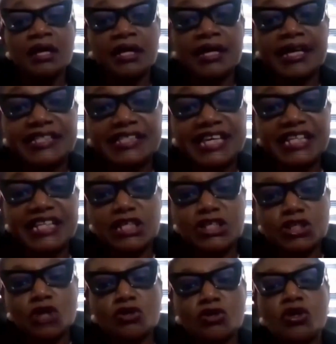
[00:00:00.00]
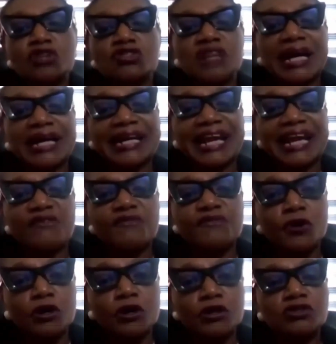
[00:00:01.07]
Is this section not an
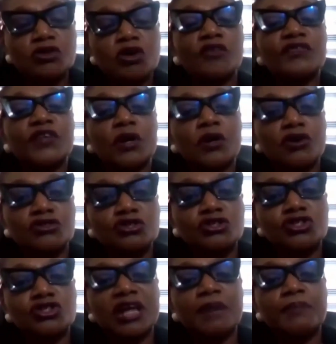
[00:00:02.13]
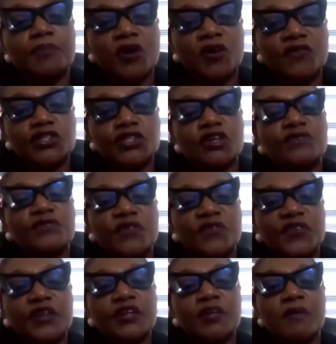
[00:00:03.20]
affront on the constitutional provision for
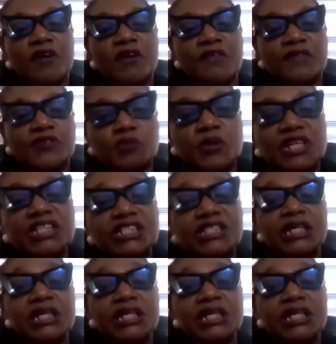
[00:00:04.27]
freedom of speech?